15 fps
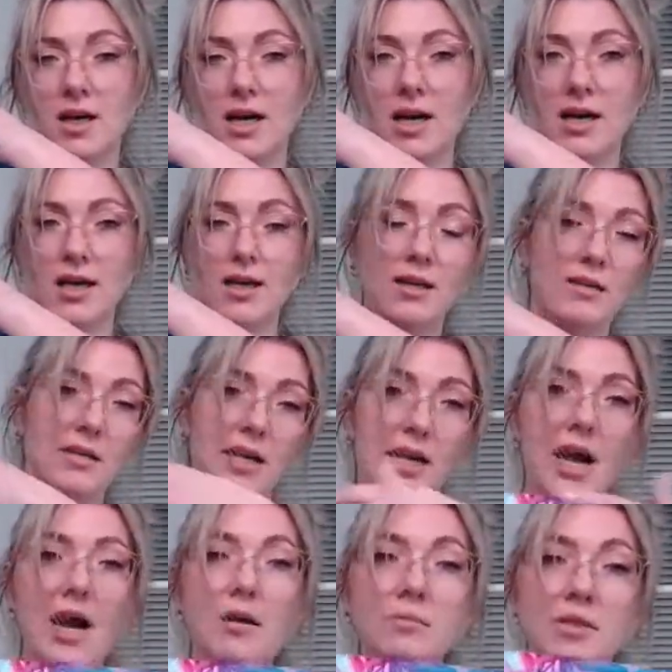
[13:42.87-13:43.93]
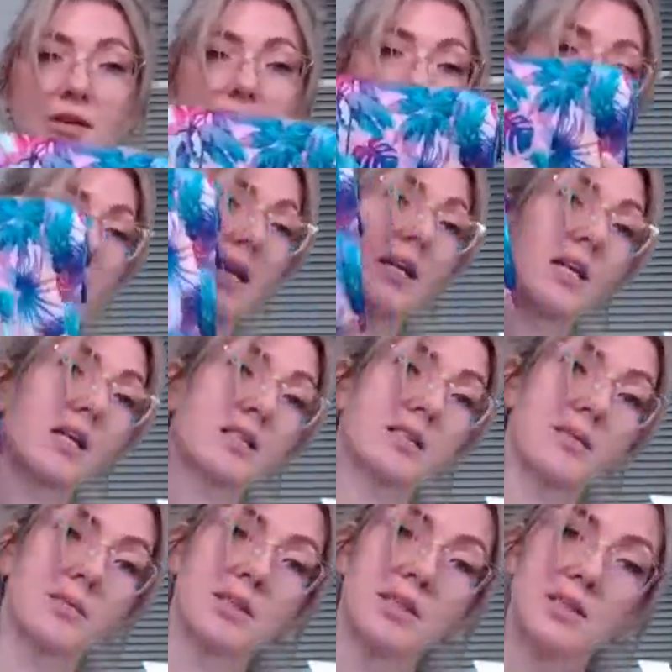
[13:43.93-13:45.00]
I like I'm definitely taking
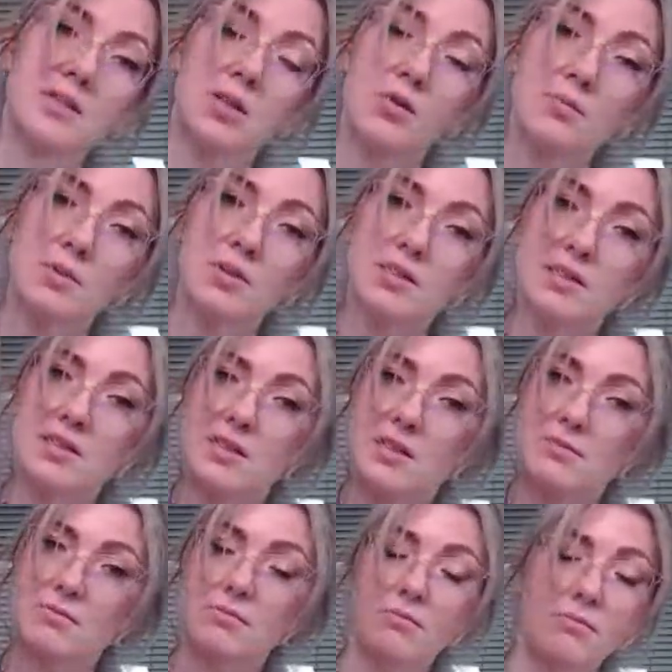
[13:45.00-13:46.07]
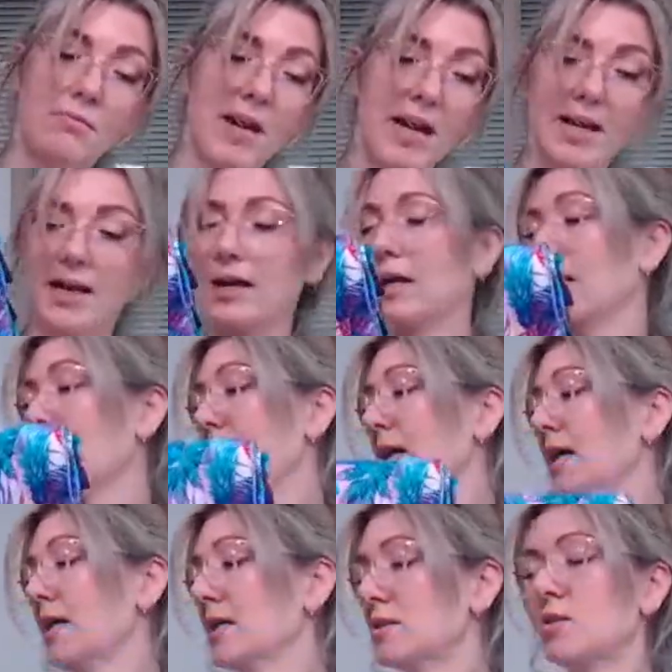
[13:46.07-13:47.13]
some of this home because it's my
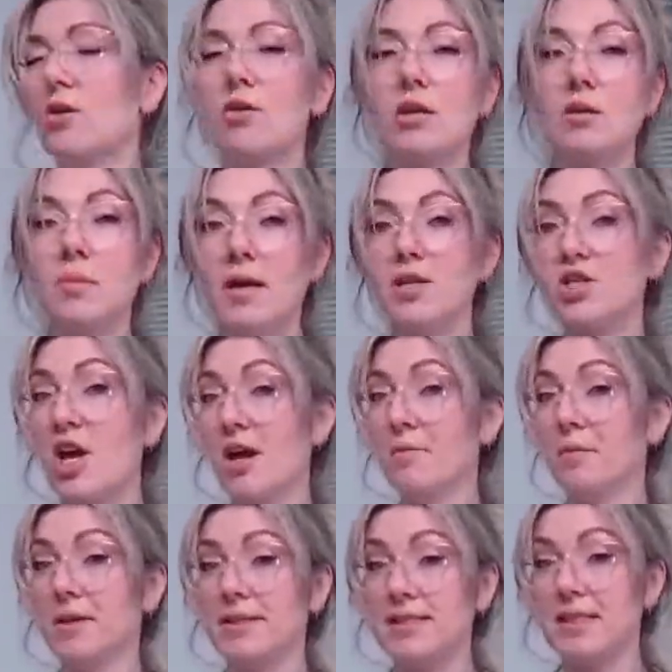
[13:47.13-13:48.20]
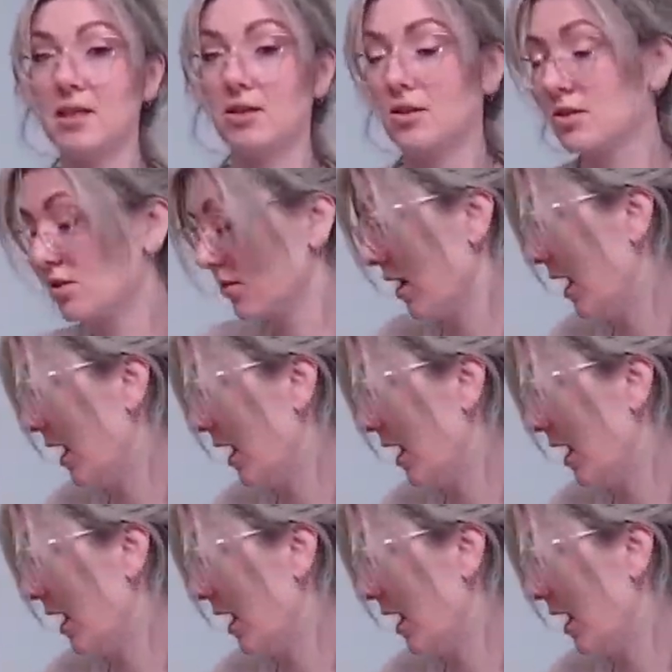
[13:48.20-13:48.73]
totally my jam this year to